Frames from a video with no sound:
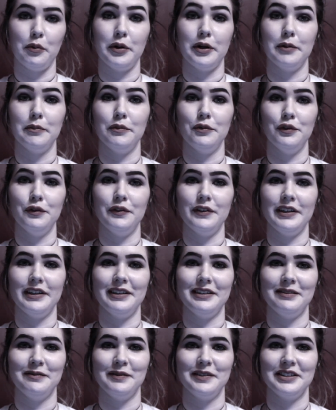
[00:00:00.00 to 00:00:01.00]
open a
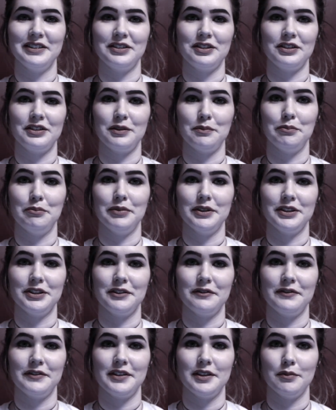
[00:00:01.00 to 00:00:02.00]
movie when it's just a
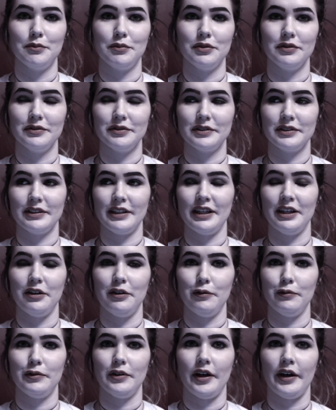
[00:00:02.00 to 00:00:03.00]
bunch of symbols and
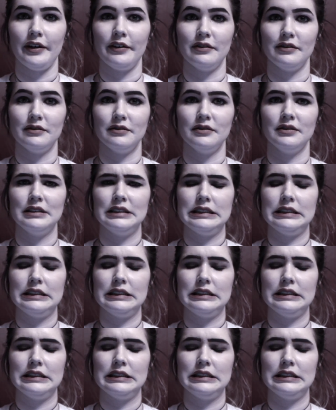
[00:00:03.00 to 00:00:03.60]
no title.